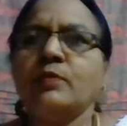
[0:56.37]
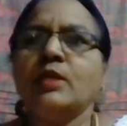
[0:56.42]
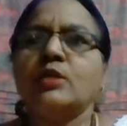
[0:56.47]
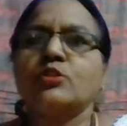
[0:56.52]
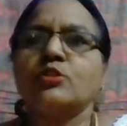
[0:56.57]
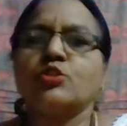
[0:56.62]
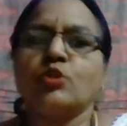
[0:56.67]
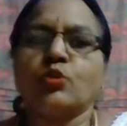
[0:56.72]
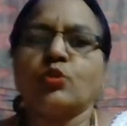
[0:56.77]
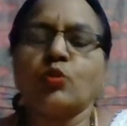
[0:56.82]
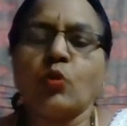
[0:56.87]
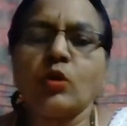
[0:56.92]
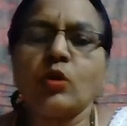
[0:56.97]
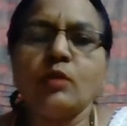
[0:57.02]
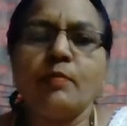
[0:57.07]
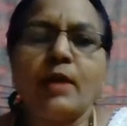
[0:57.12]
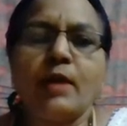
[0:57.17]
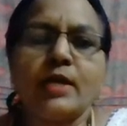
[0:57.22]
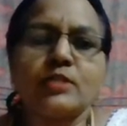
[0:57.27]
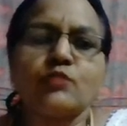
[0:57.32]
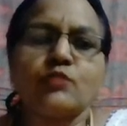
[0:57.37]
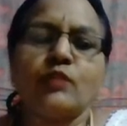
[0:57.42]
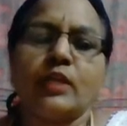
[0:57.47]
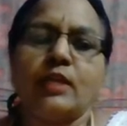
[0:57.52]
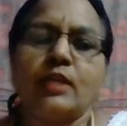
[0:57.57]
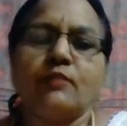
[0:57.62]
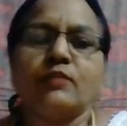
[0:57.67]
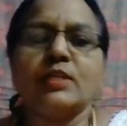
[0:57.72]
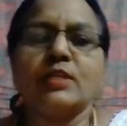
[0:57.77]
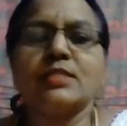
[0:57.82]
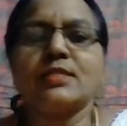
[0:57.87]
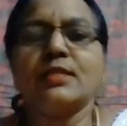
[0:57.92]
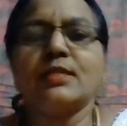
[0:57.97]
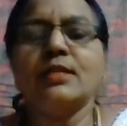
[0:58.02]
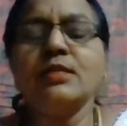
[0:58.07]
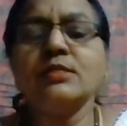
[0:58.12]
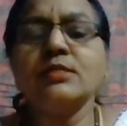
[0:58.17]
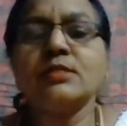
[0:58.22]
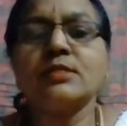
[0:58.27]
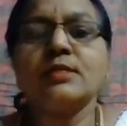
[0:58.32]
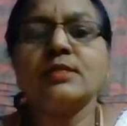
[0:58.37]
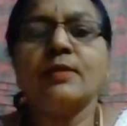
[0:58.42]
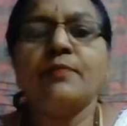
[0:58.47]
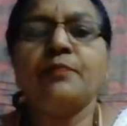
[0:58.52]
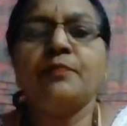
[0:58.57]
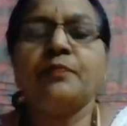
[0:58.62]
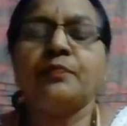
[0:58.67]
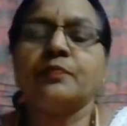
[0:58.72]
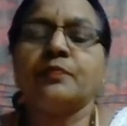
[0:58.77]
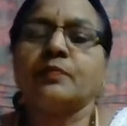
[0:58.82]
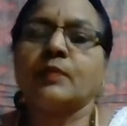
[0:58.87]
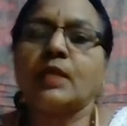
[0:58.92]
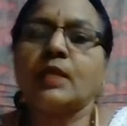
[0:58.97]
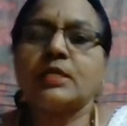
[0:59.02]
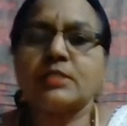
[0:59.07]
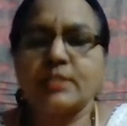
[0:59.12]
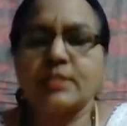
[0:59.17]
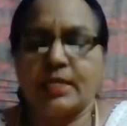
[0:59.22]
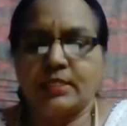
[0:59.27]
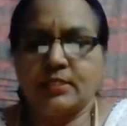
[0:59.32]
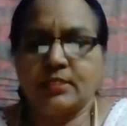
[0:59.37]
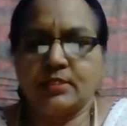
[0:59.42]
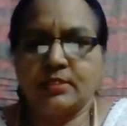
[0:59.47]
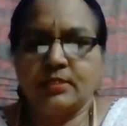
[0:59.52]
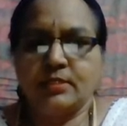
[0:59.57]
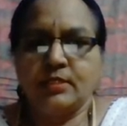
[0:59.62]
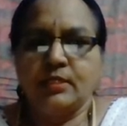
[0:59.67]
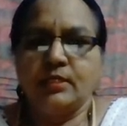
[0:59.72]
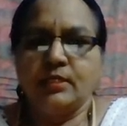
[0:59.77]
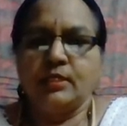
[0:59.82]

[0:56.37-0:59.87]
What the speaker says: So total marks for give reason is 6,